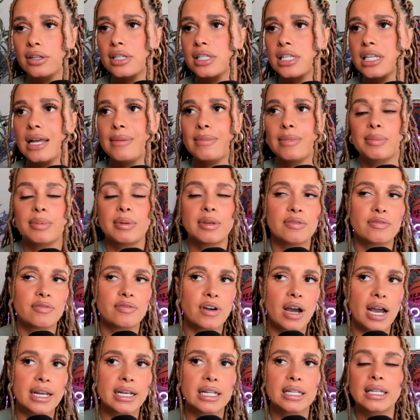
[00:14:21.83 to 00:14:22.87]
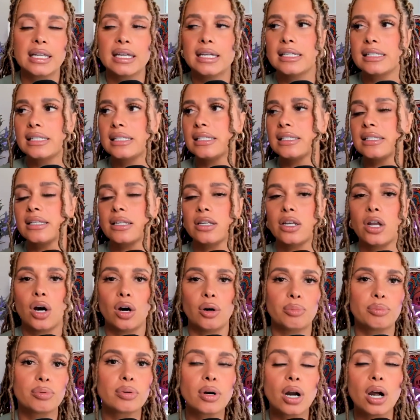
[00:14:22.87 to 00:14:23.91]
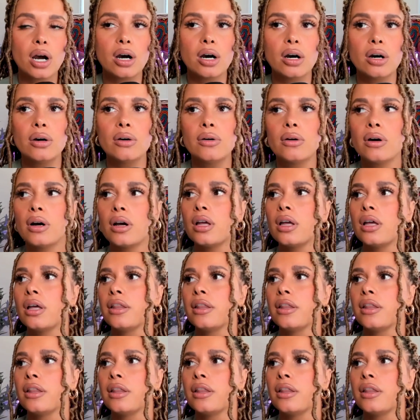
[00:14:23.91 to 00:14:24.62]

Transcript: He's an MVP finalist. He's an All-Pro.